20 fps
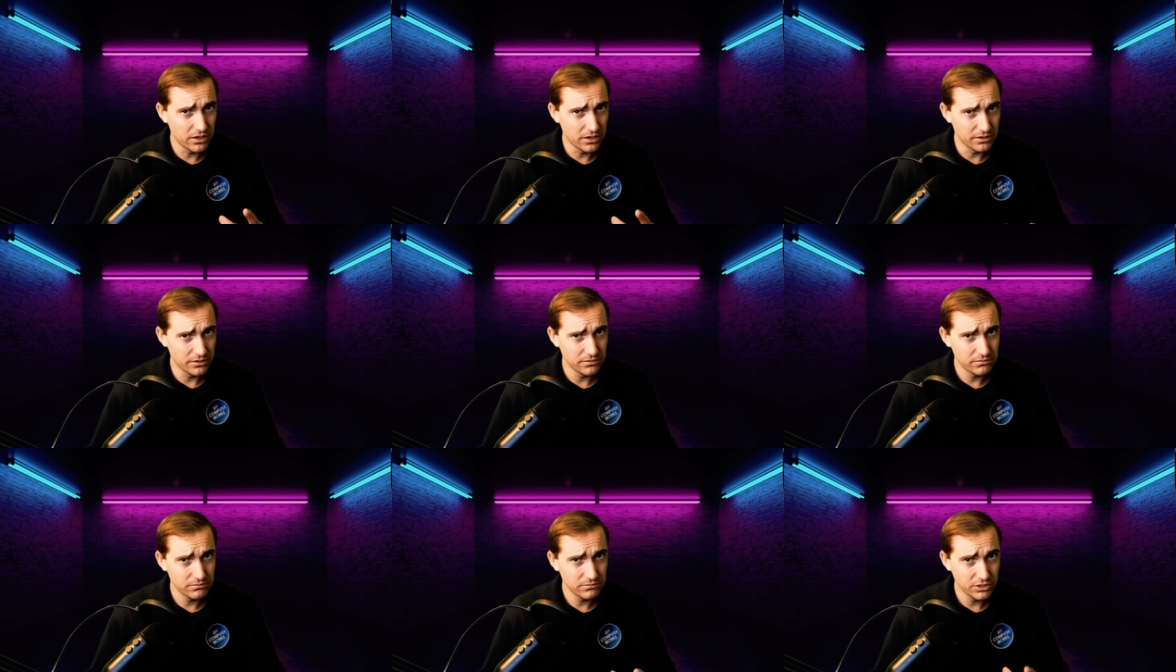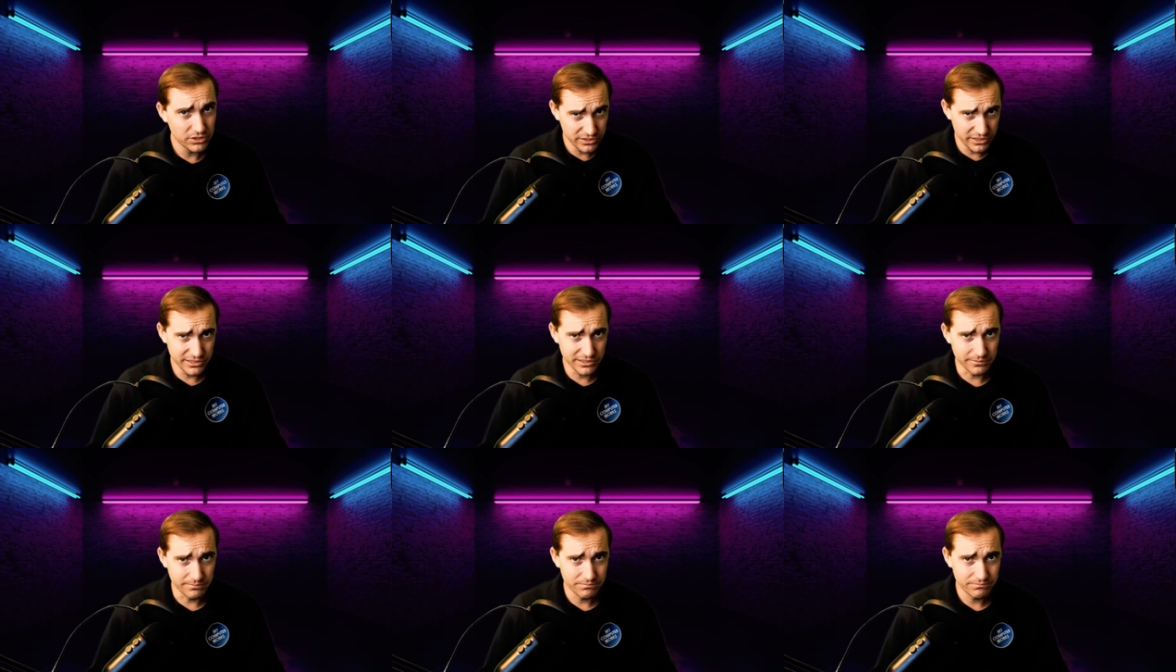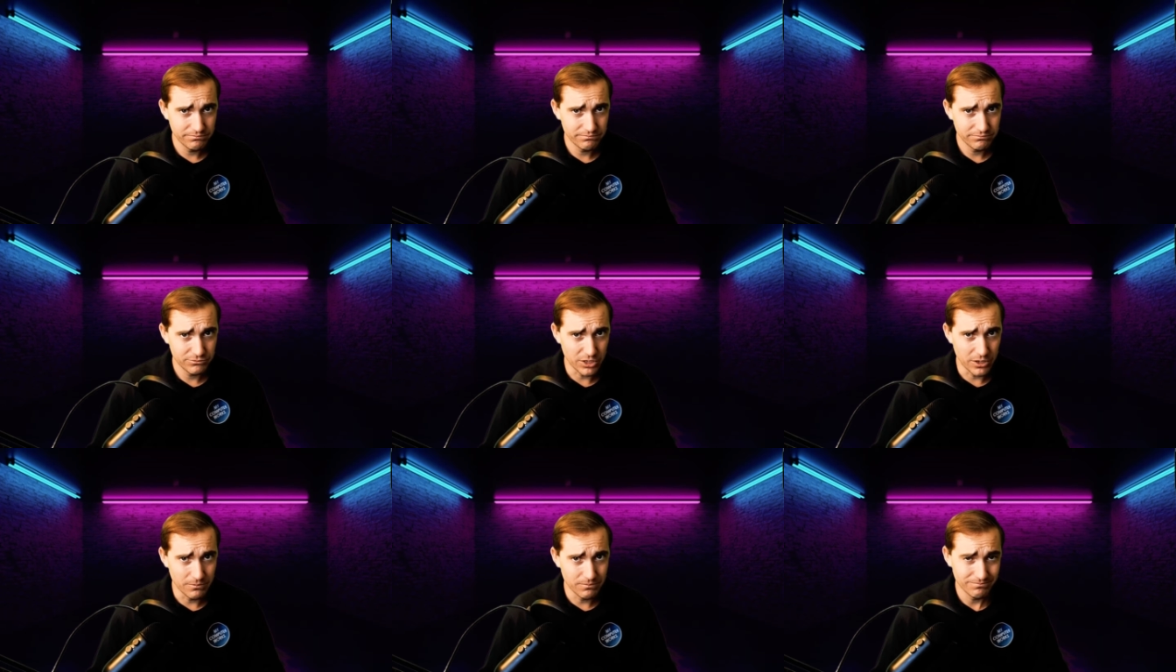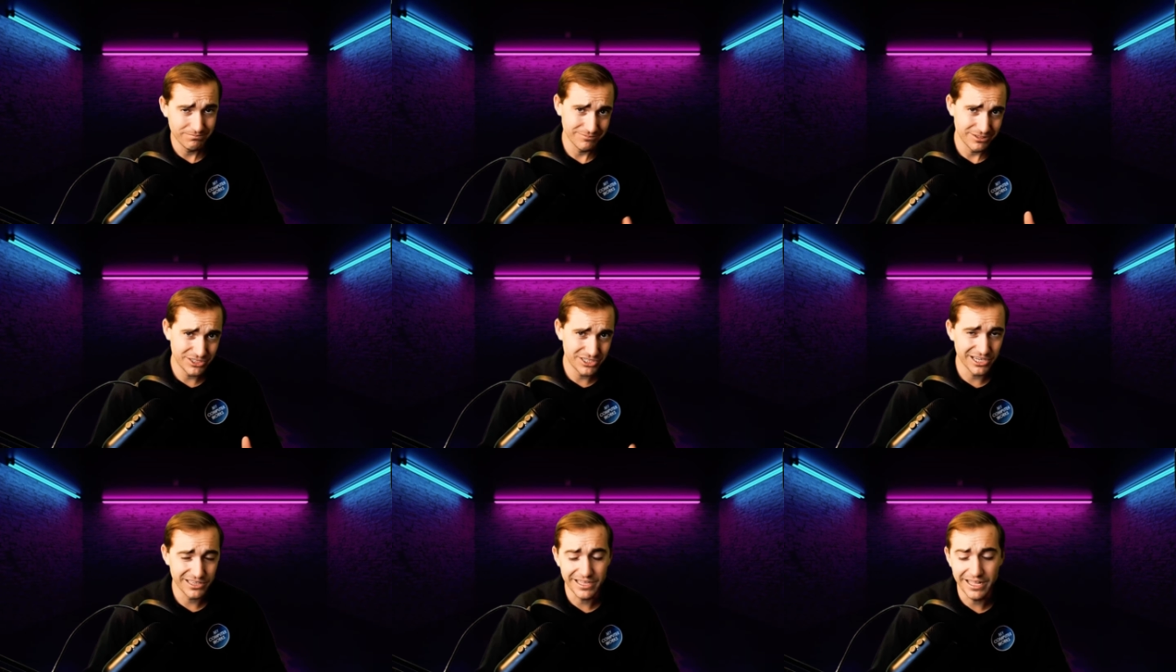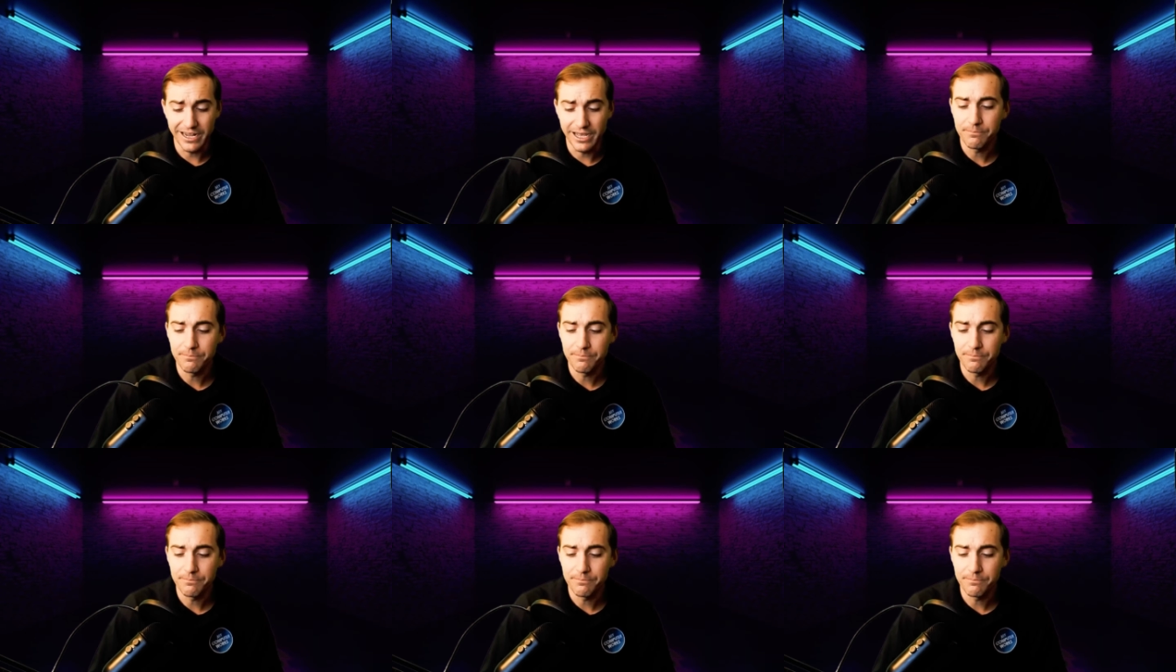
on your system. So let's check that out.